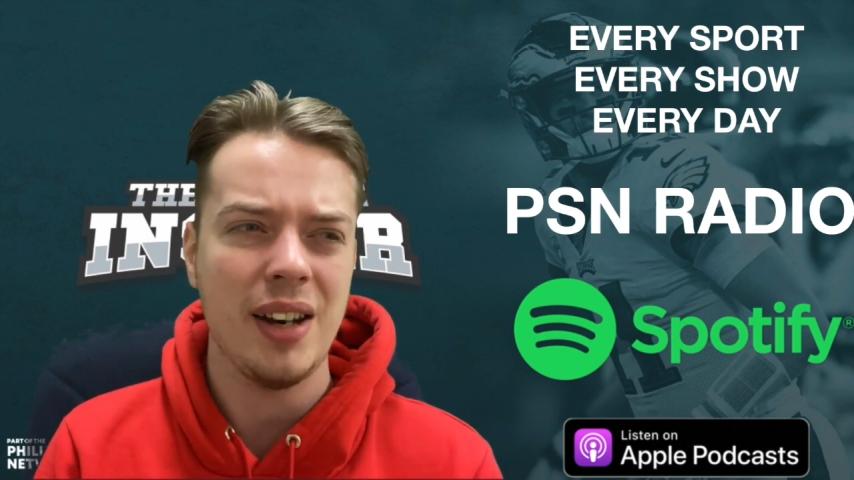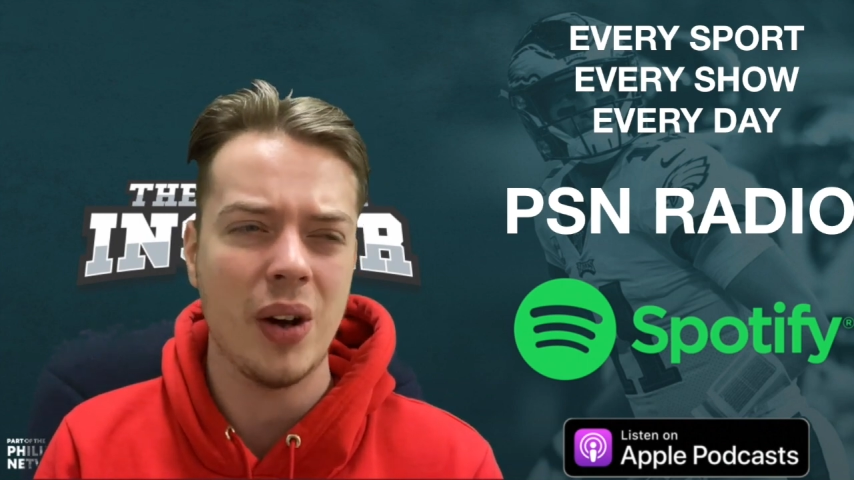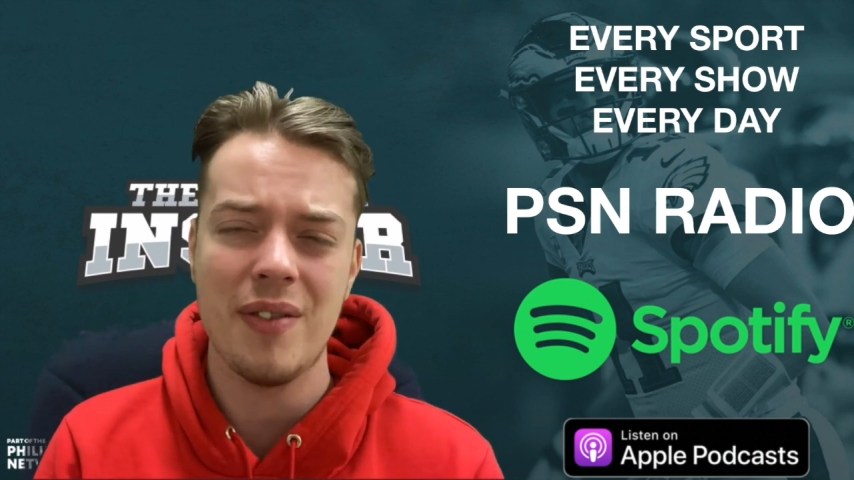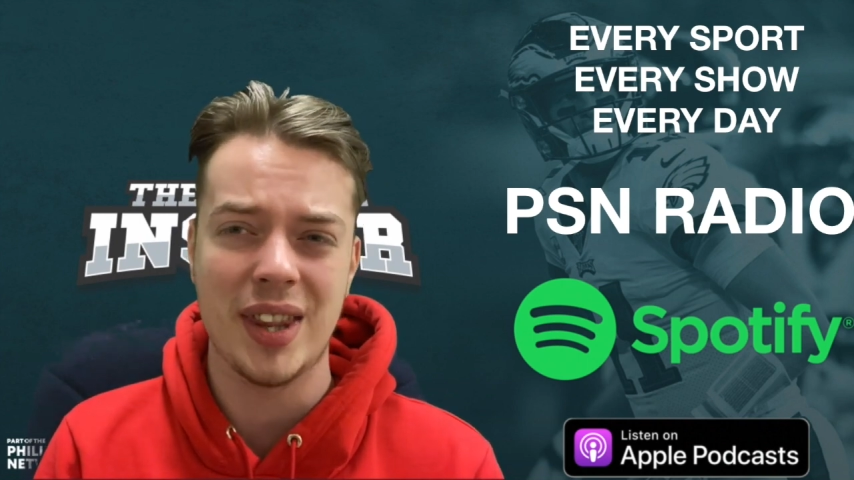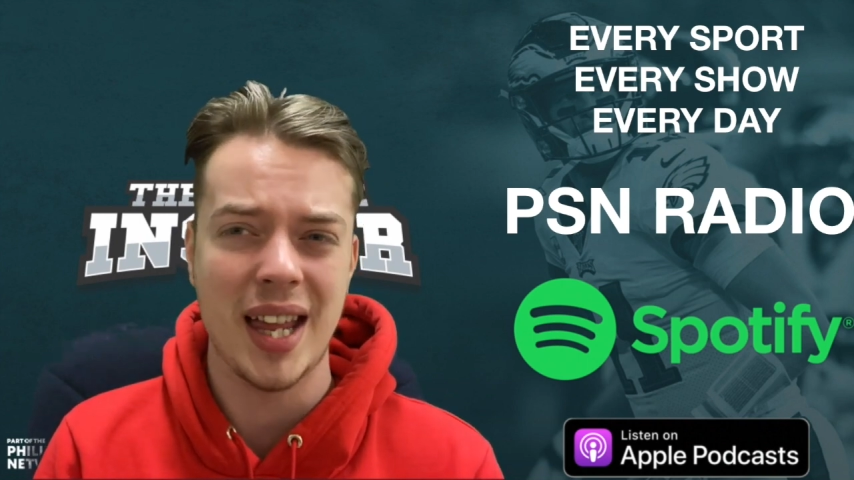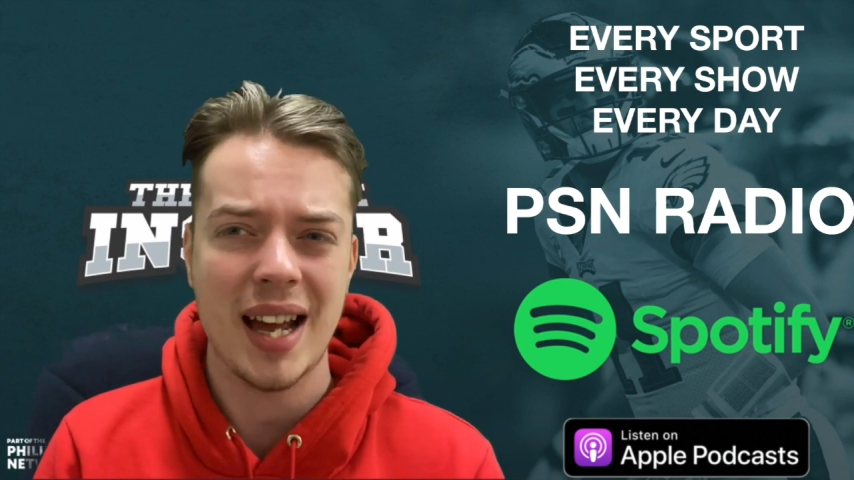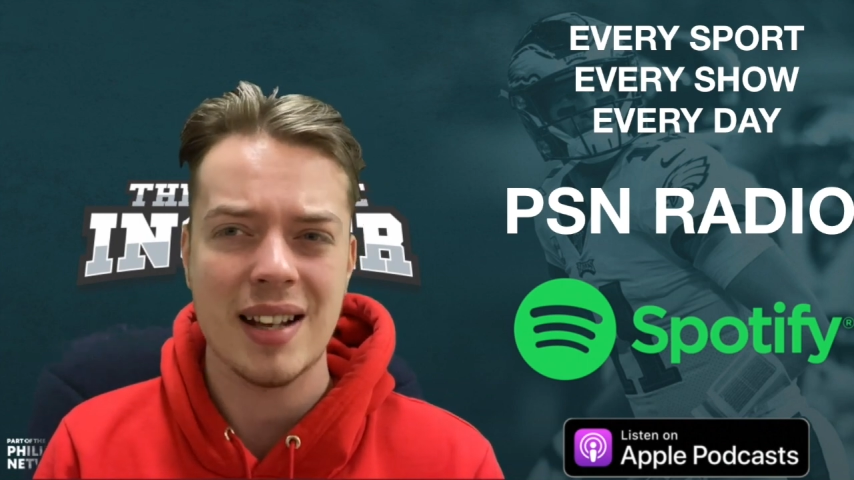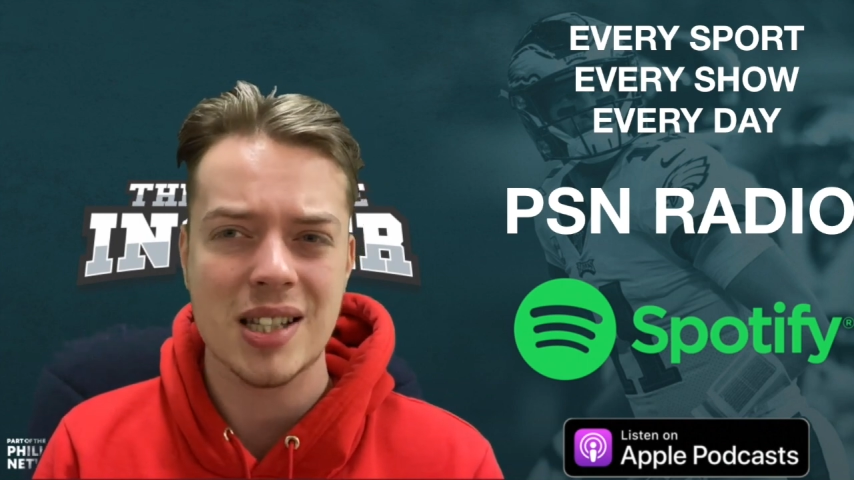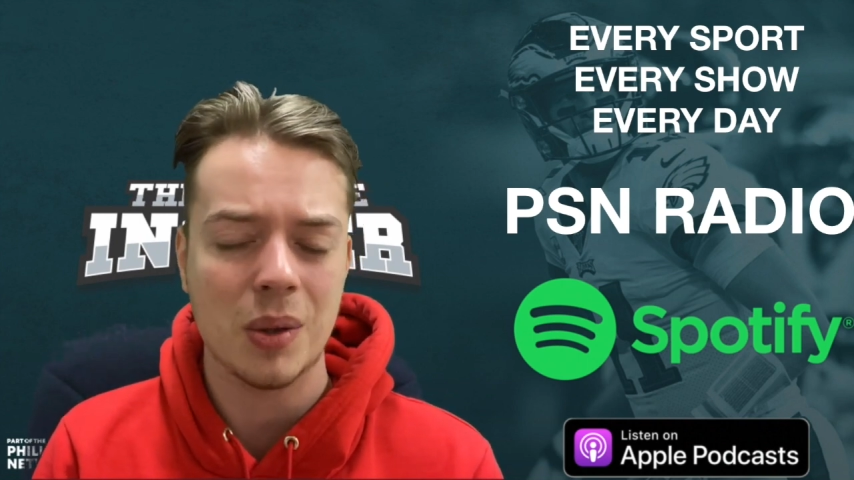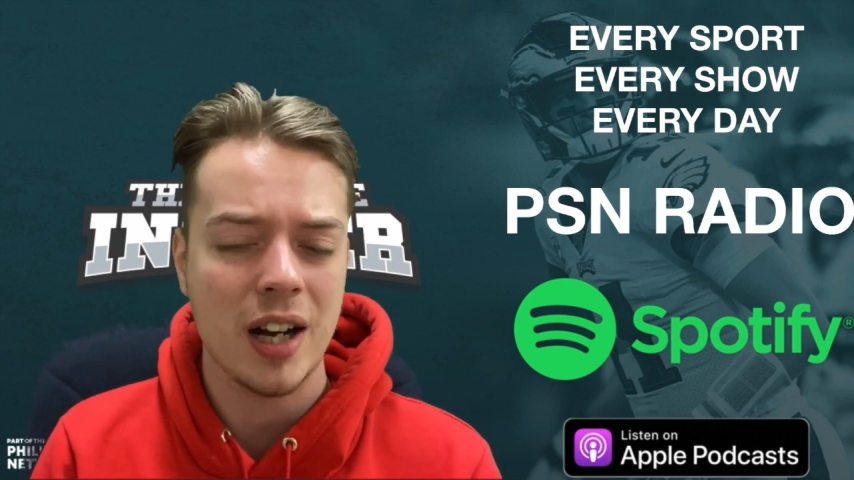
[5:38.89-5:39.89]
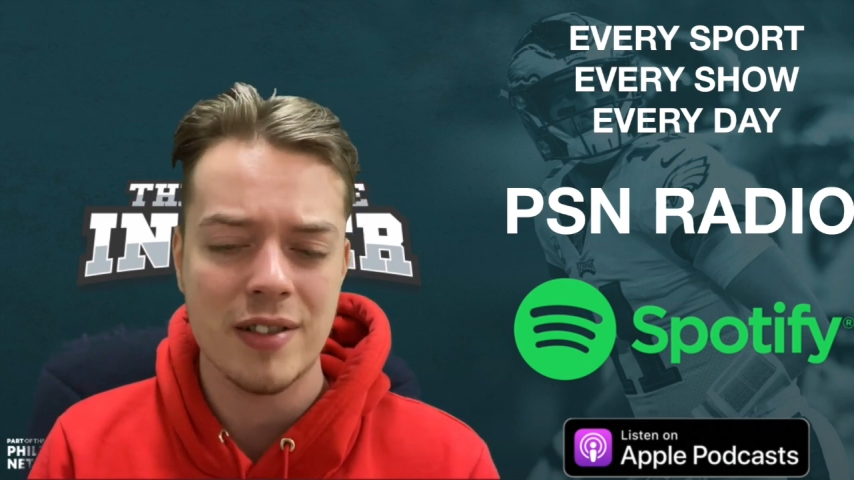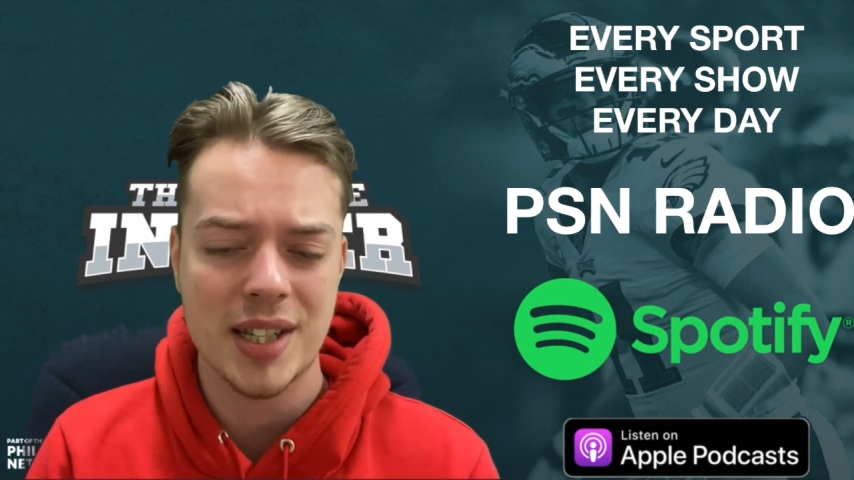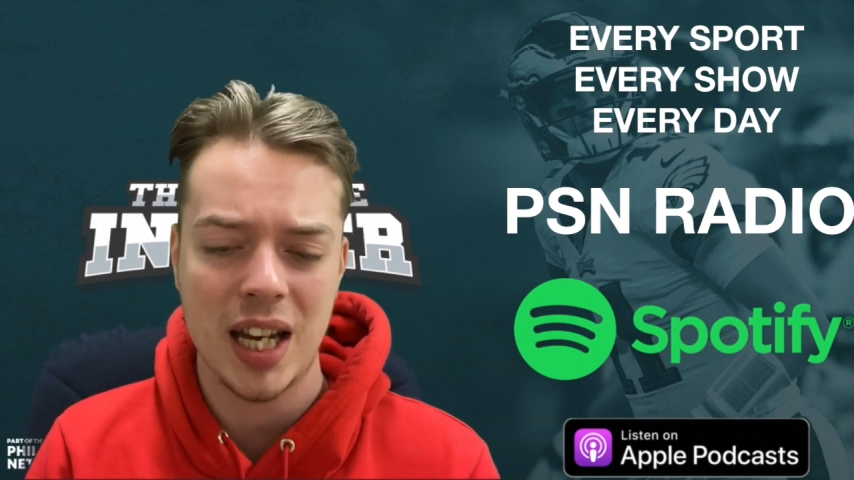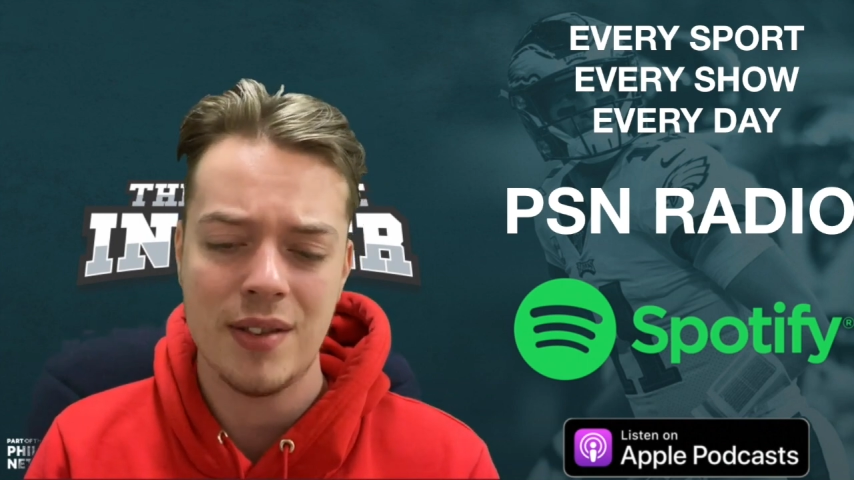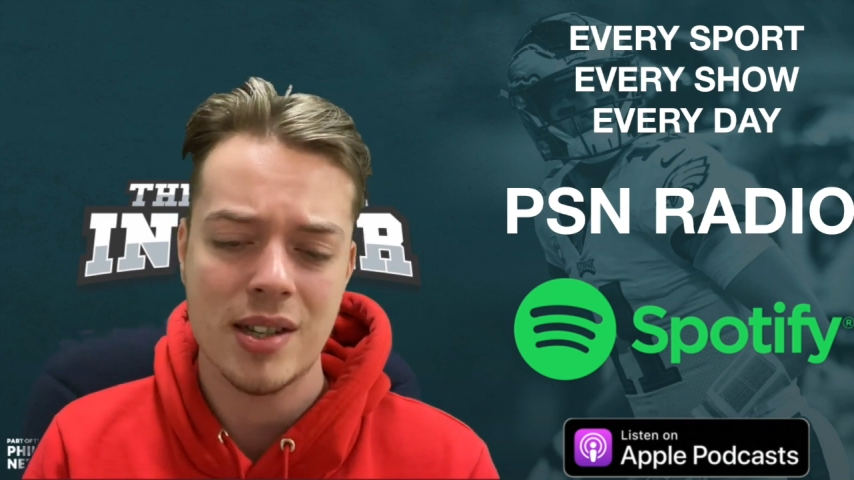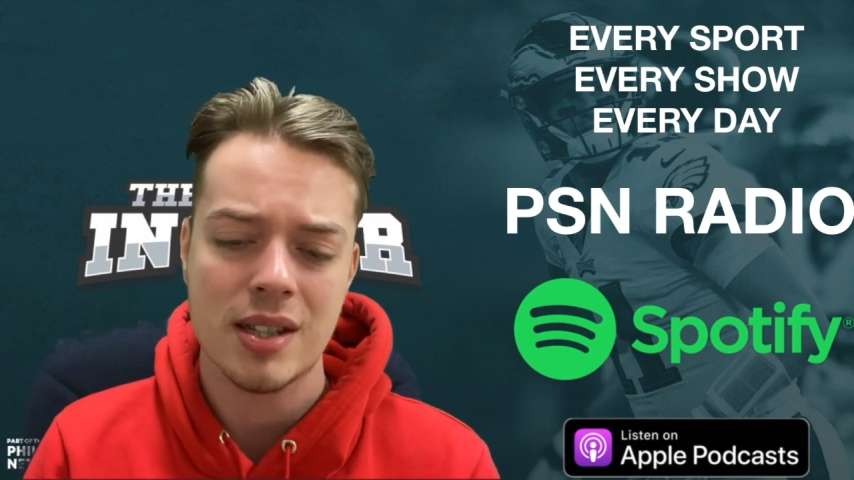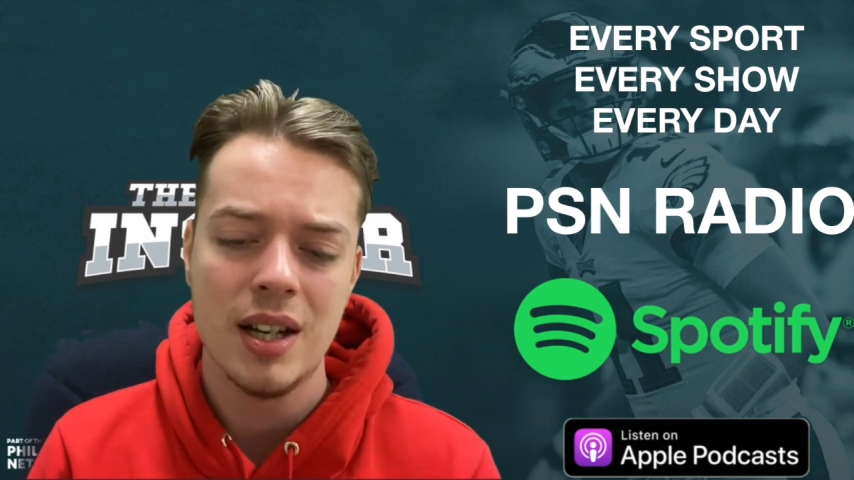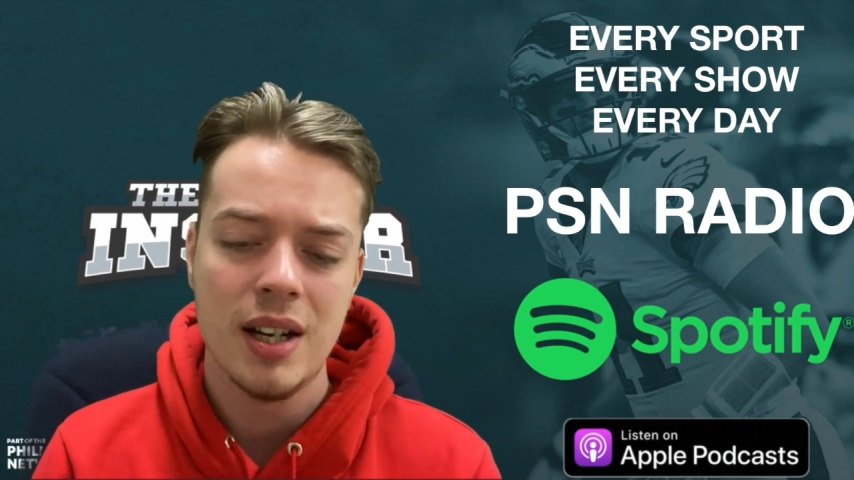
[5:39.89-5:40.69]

Not even that, to wide receivers?